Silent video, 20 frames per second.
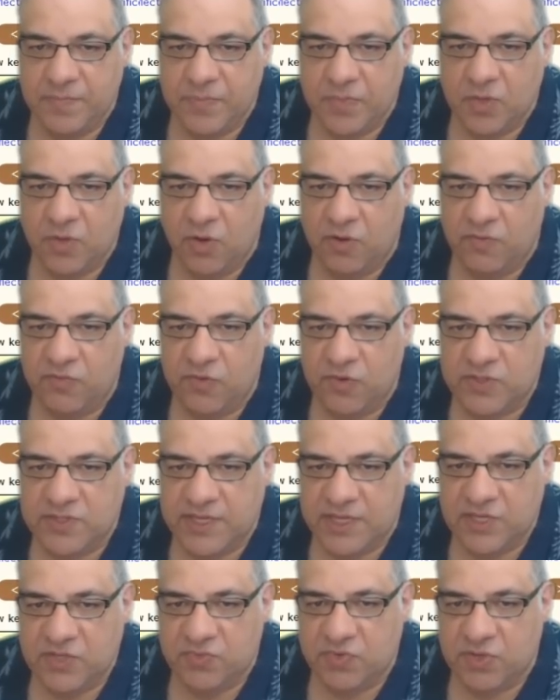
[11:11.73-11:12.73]
On rook
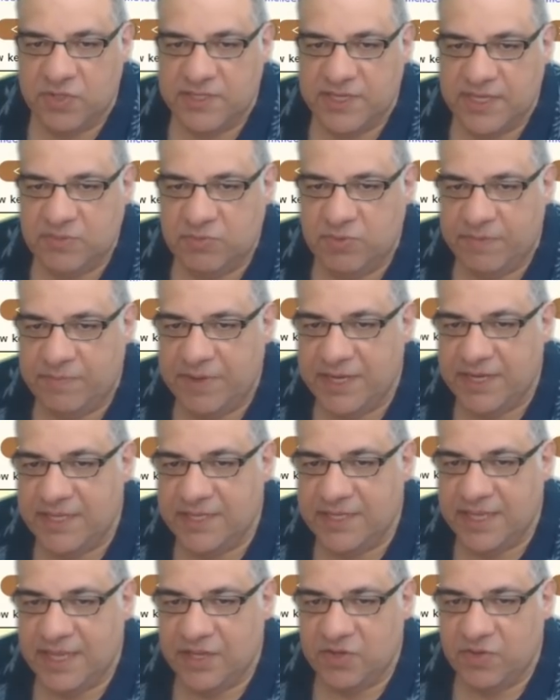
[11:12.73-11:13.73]
takes, we're pinning
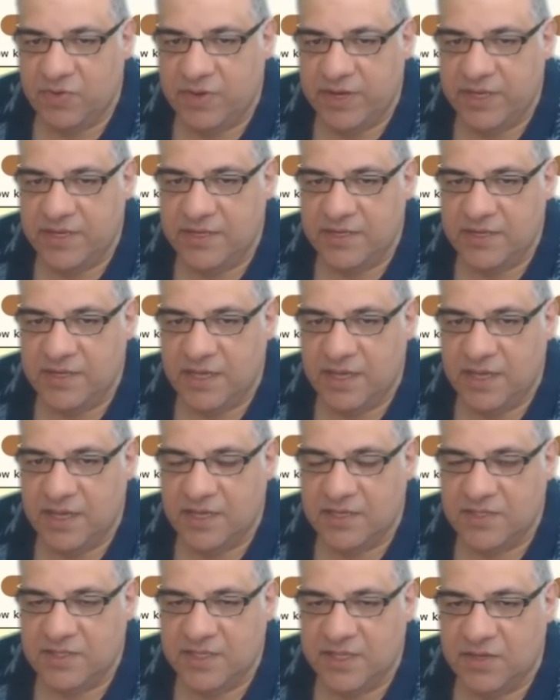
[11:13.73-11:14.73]
that queen
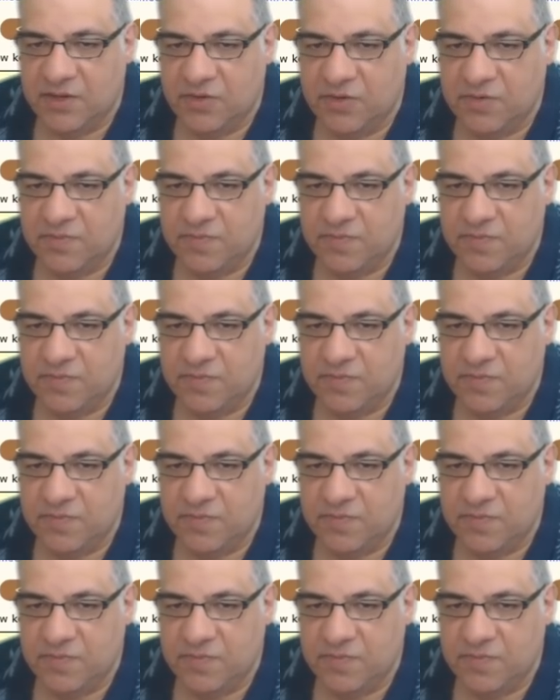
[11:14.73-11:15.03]
still.